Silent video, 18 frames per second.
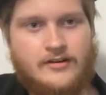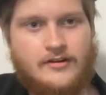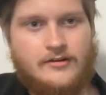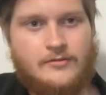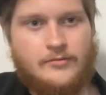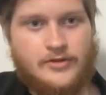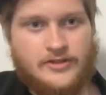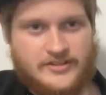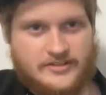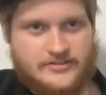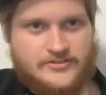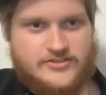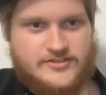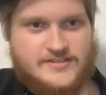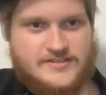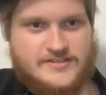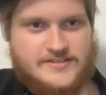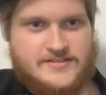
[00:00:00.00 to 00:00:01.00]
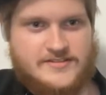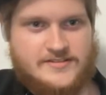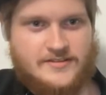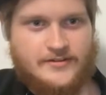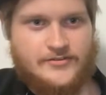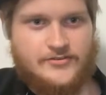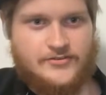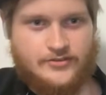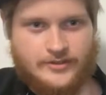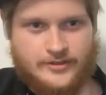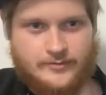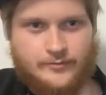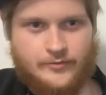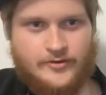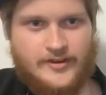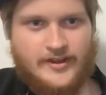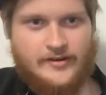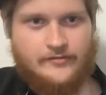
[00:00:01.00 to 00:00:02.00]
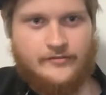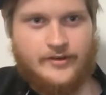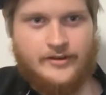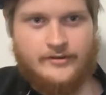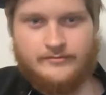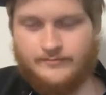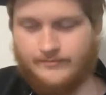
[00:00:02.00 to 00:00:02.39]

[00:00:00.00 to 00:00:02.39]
predictions stream for that event.